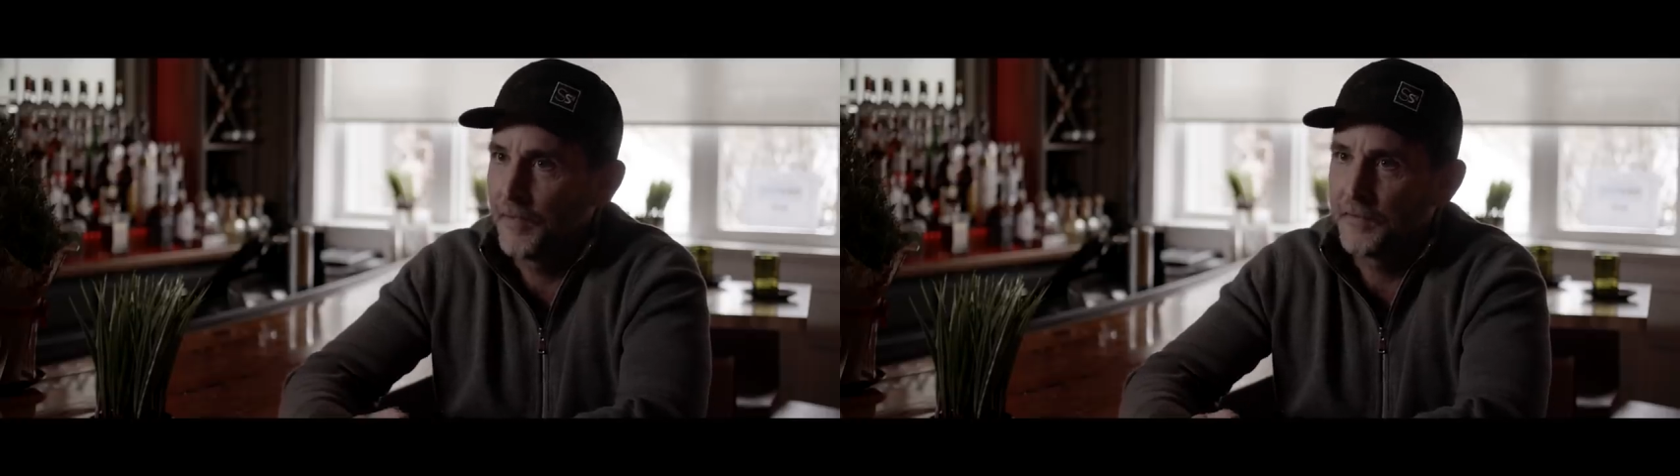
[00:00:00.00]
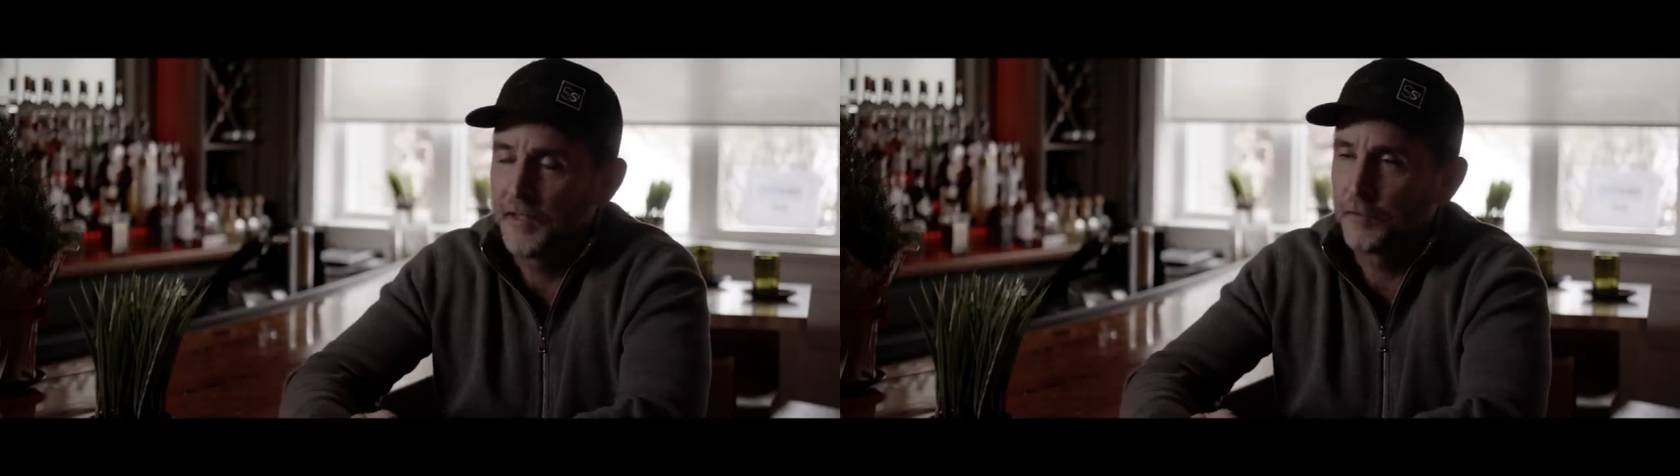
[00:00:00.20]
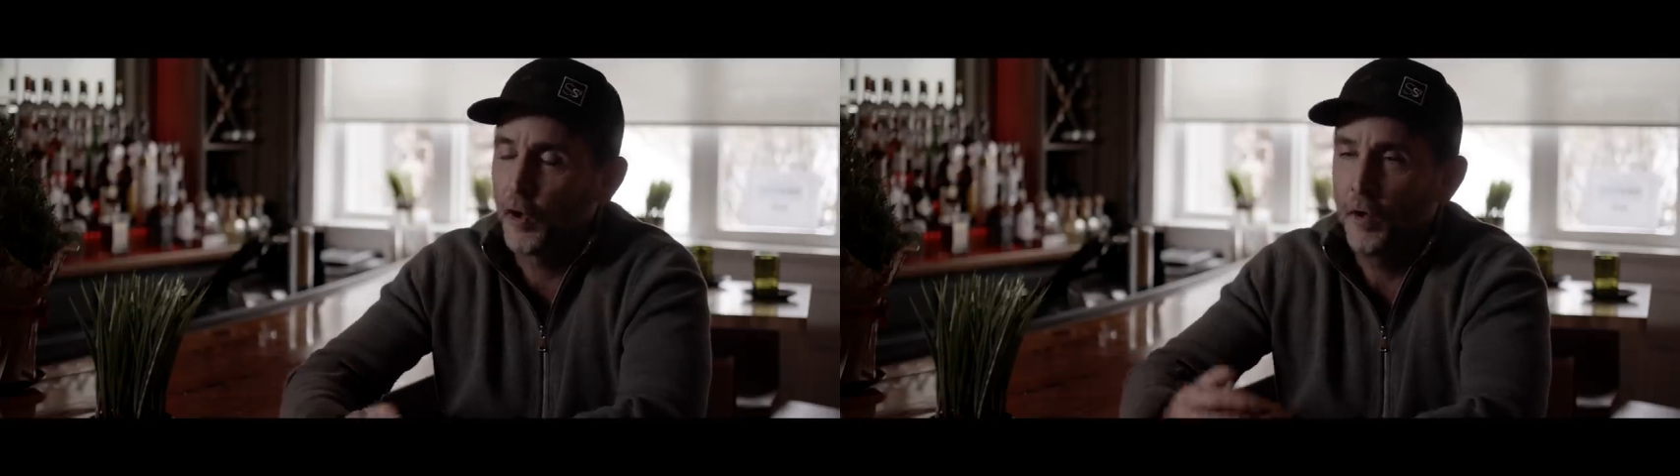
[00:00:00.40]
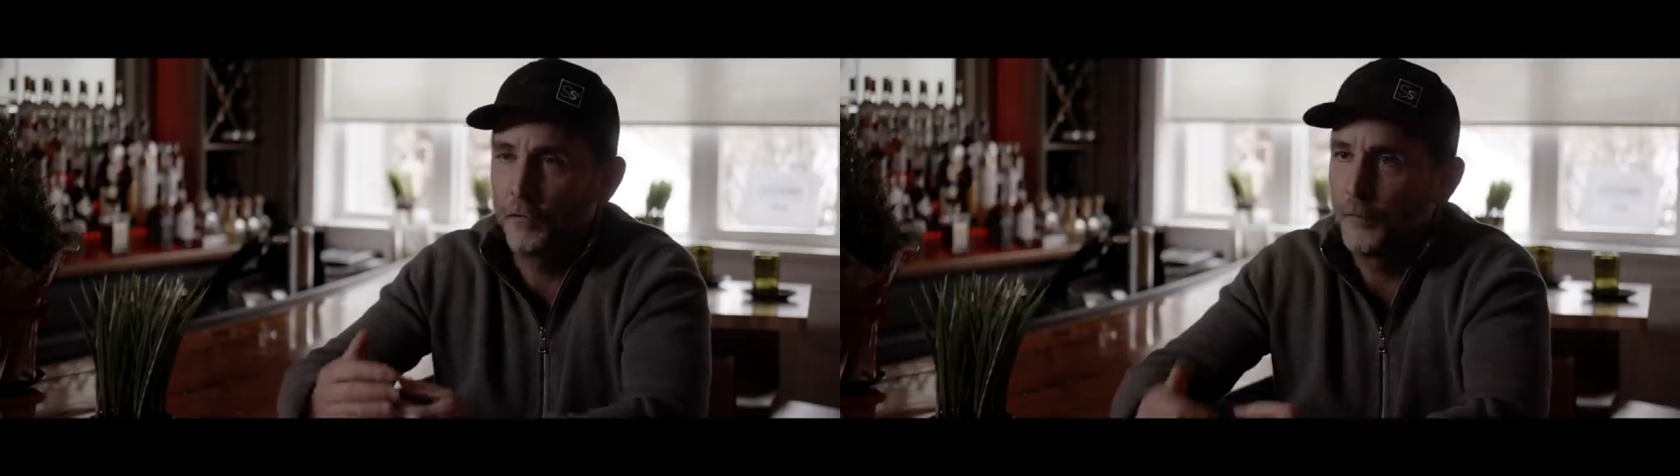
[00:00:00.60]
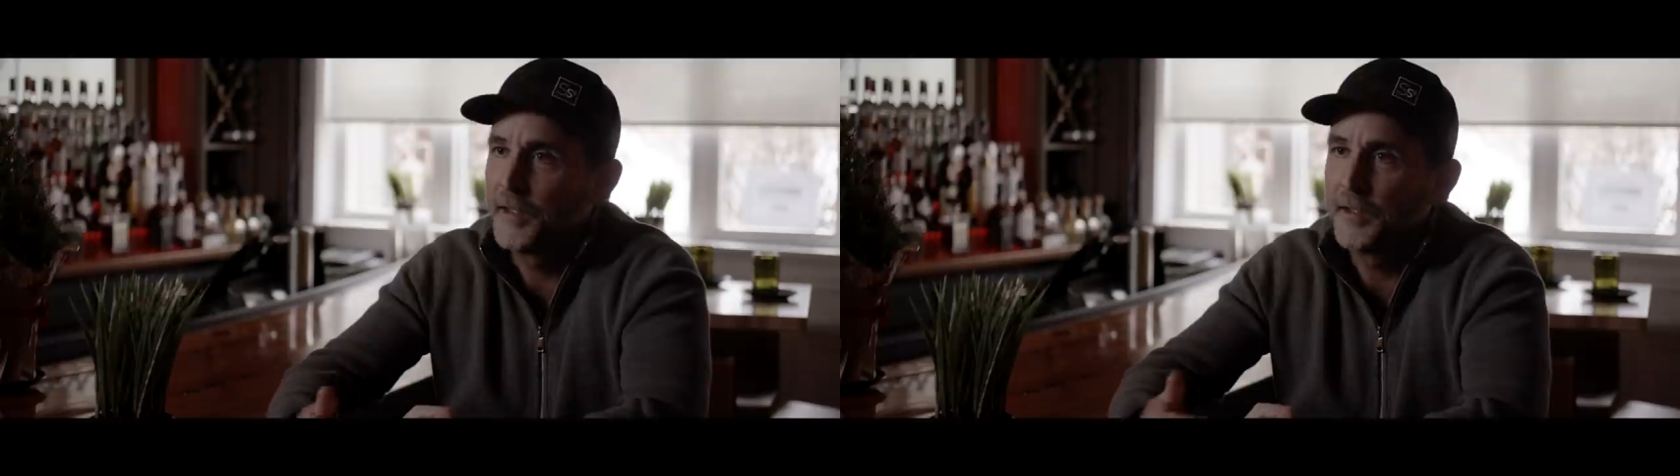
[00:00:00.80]
I said, it's
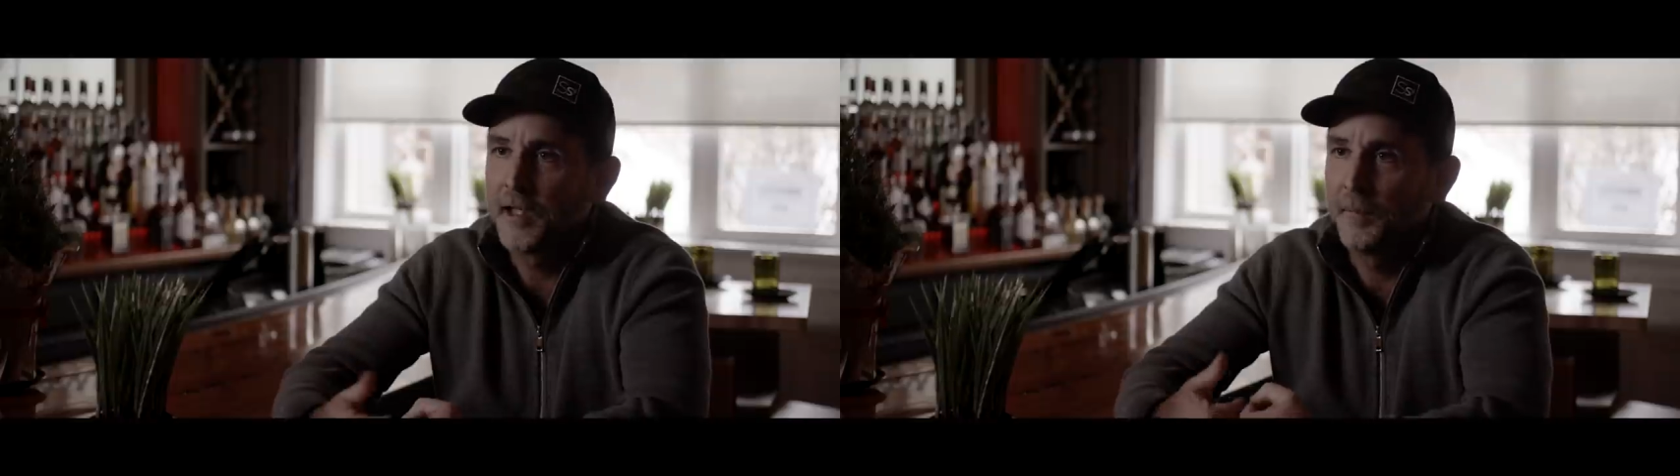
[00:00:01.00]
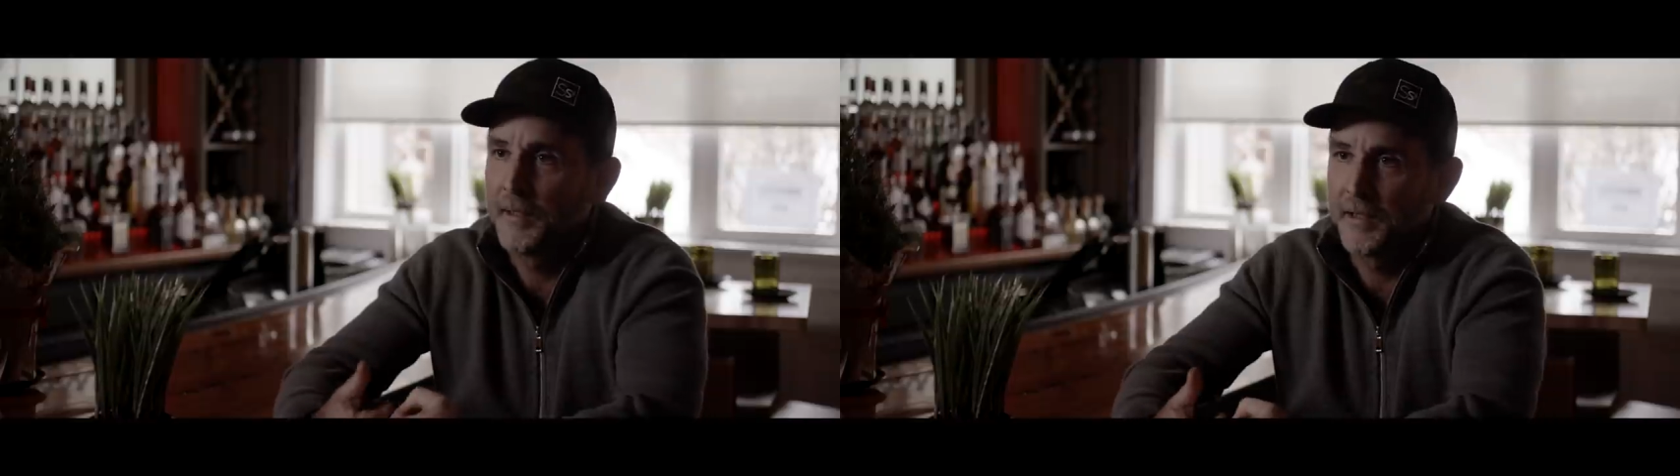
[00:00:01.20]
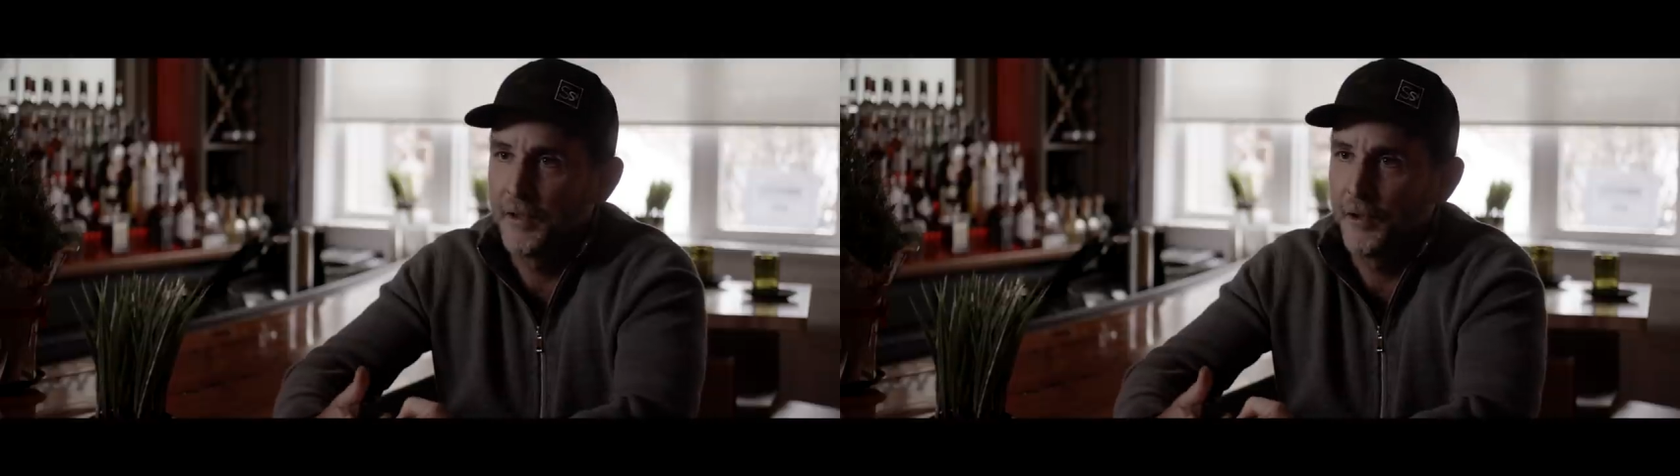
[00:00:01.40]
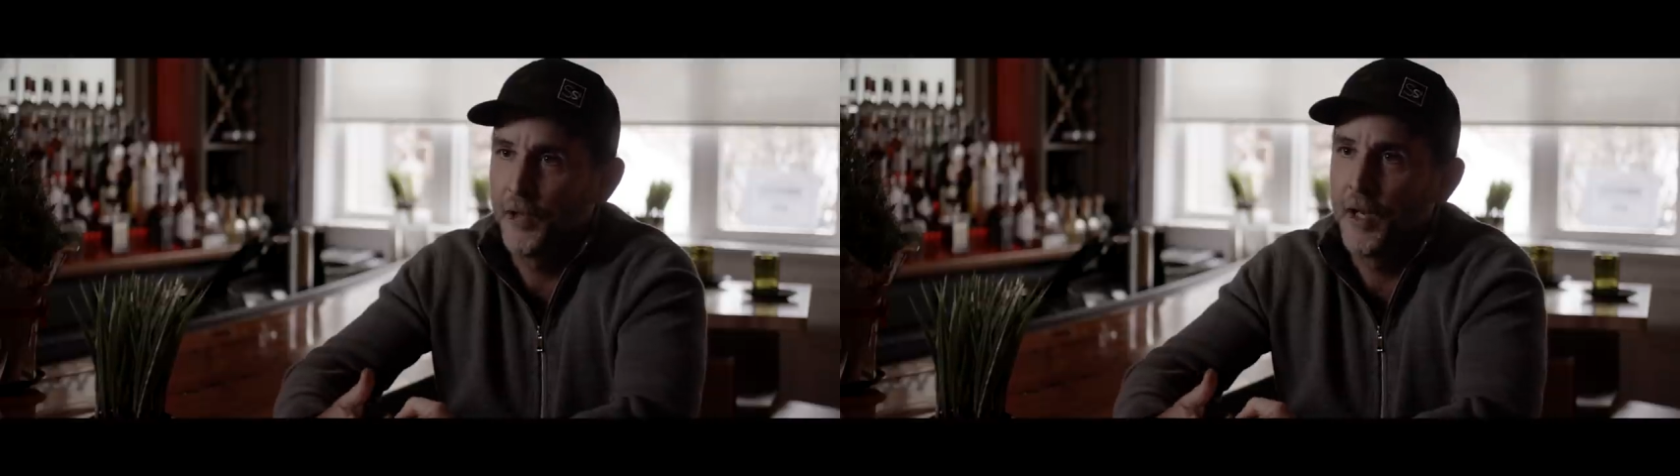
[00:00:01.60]
hard for me to come in here